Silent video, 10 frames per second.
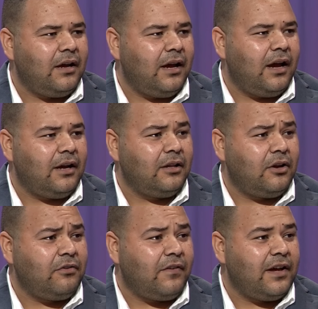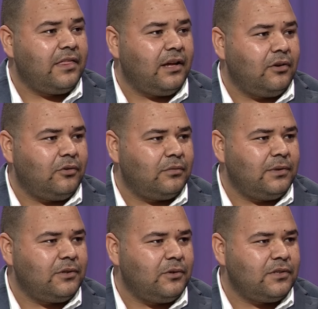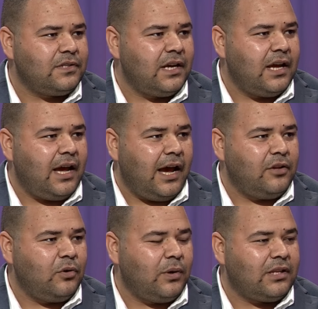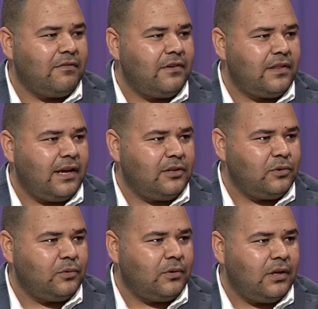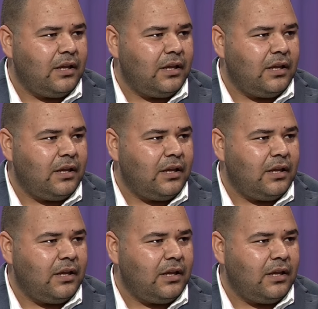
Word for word: uh, glorify the Lord because I know whatever they do,